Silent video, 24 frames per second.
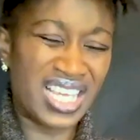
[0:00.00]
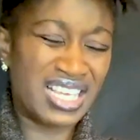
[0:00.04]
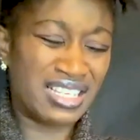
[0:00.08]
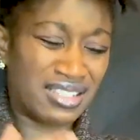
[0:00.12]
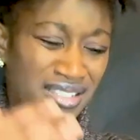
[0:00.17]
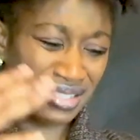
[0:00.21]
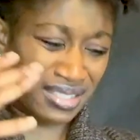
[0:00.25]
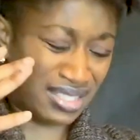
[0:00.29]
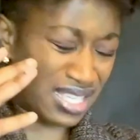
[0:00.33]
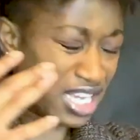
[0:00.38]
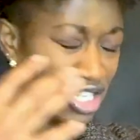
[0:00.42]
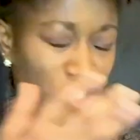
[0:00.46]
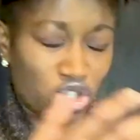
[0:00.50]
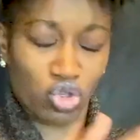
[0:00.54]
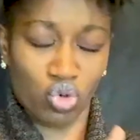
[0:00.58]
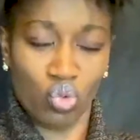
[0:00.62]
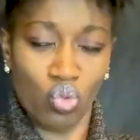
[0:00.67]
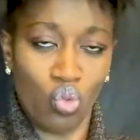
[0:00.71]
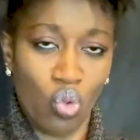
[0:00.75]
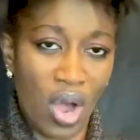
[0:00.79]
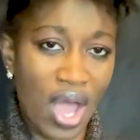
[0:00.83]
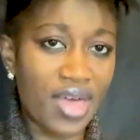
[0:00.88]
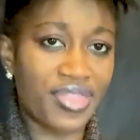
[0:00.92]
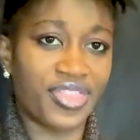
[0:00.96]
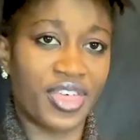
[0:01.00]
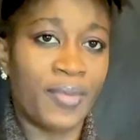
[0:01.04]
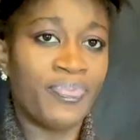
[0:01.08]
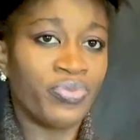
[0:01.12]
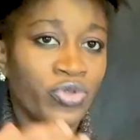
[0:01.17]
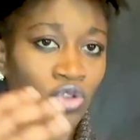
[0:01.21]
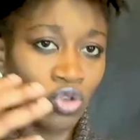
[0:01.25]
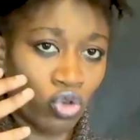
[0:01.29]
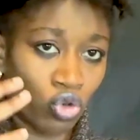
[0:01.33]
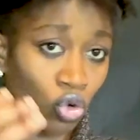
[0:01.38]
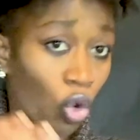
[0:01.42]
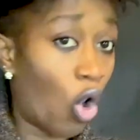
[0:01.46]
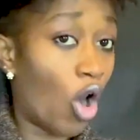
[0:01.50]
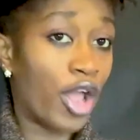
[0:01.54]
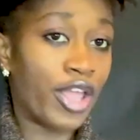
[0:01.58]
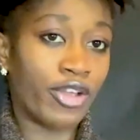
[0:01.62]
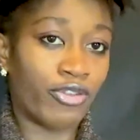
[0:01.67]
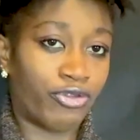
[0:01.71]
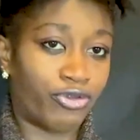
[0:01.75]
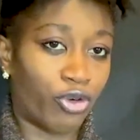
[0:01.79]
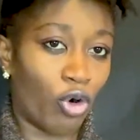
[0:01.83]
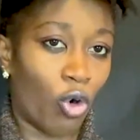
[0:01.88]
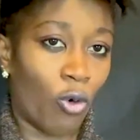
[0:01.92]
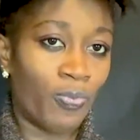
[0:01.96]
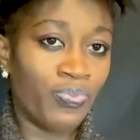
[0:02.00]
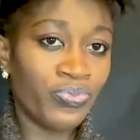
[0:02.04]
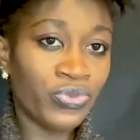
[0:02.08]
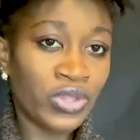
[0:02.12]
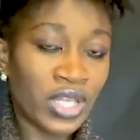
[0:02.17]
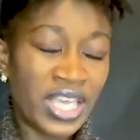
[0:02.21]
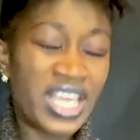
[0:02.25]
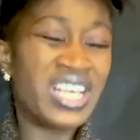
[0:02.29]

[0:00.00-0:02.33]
Is this worth going for?